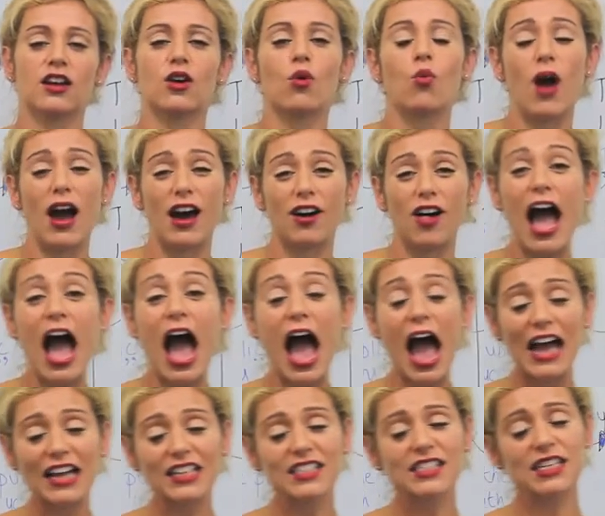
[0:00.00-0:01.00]
Well,
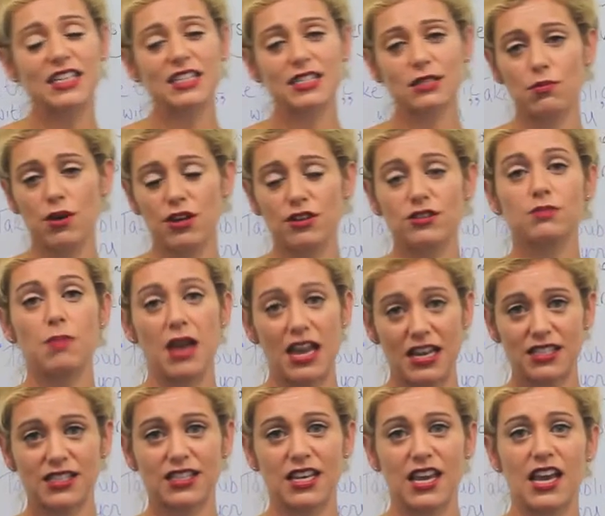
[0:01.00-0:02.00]
at its most
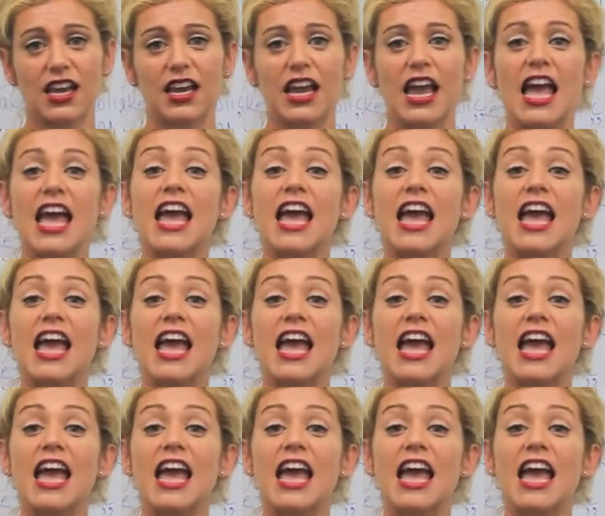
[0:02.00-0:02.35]
basic,